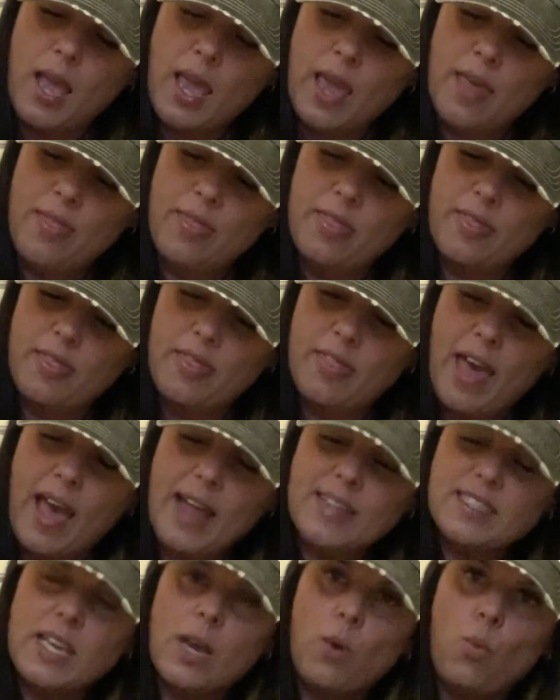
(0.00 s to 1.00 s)
And
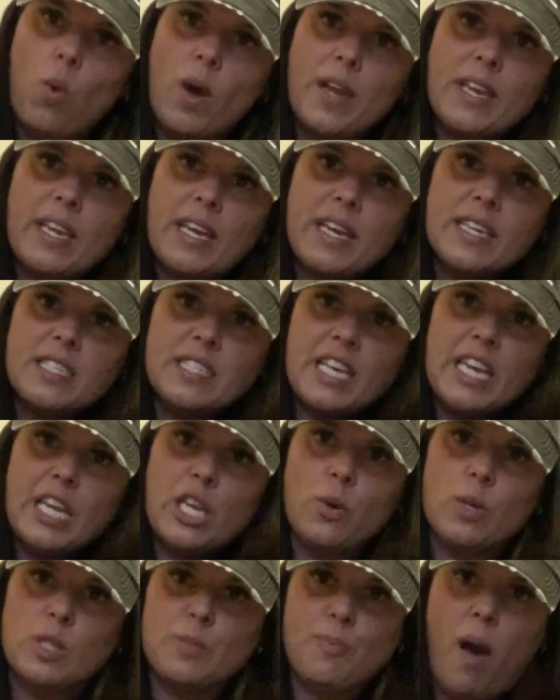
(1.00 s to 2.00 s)
that's one
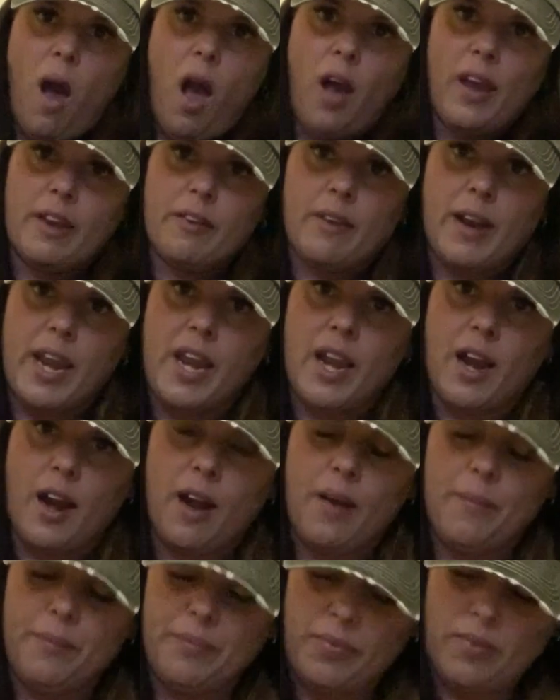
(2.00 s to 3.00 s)
continuous pocket right
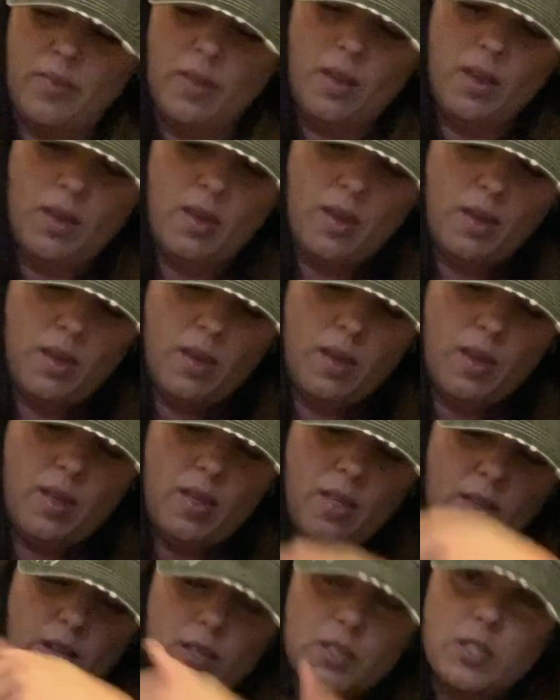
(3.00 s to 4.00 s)
here.
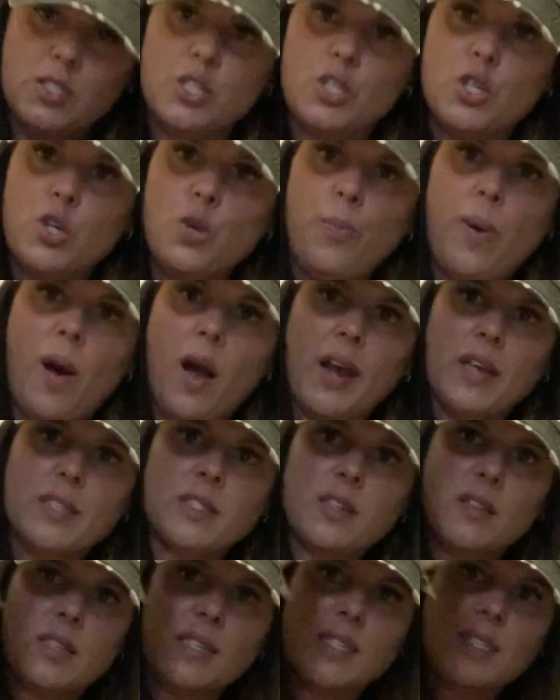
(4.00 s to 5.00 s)
2
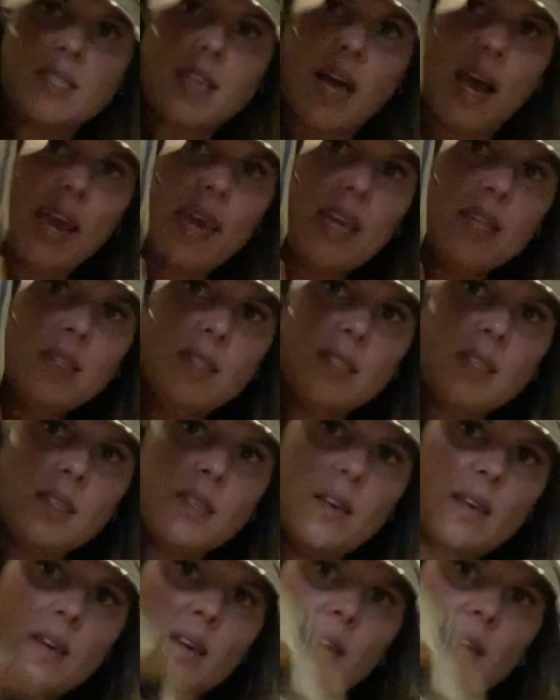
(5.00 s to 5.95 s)
pockets on the sides